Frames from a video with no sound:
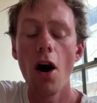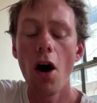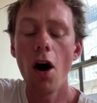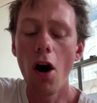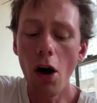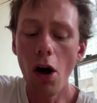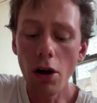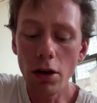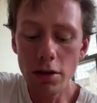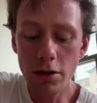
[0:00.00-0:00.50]

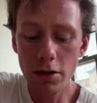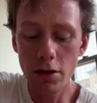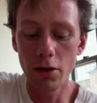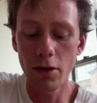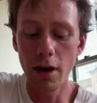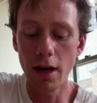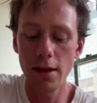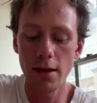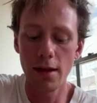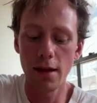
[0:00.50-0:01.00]
Also,
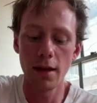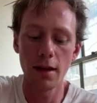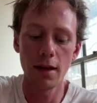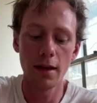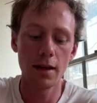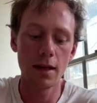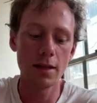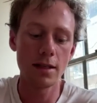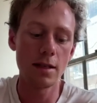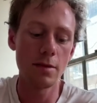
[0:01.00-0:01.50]
I
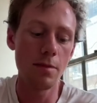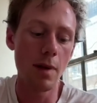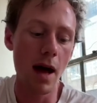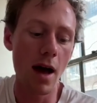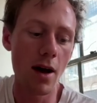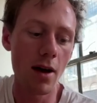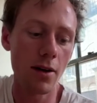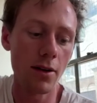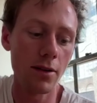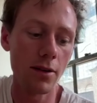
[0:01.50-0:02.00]
think it's
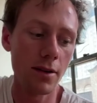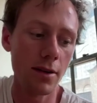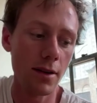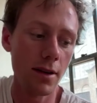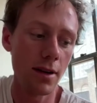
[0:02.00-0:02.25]
about